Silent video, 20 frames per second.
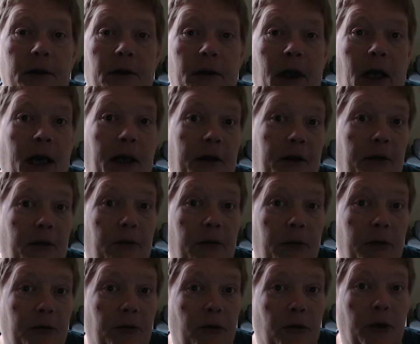length of
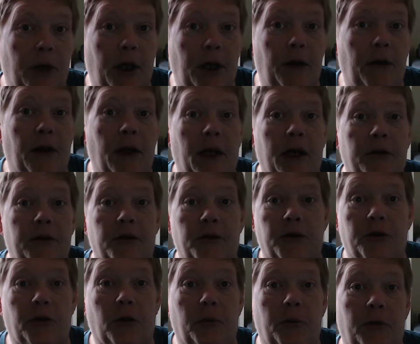your truck in there to
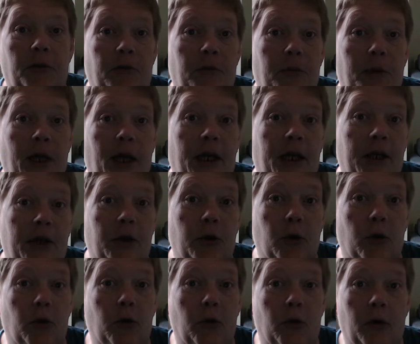stop you from getting
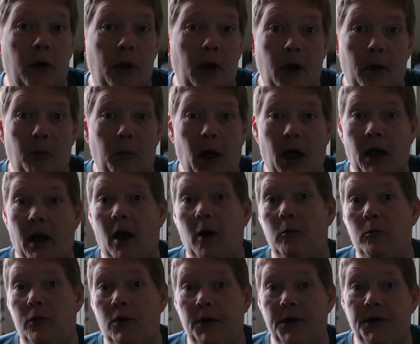caught by low
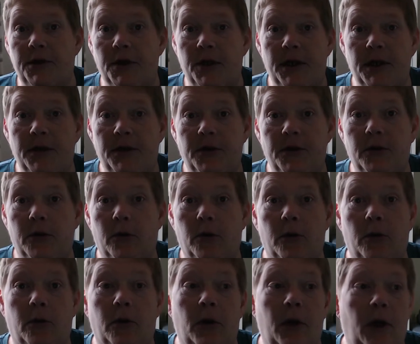bridges
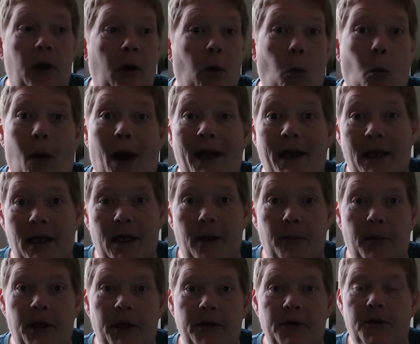or weight
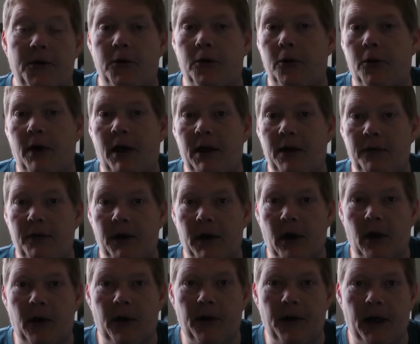limits or anything
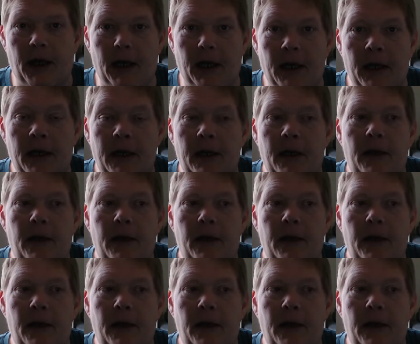like that.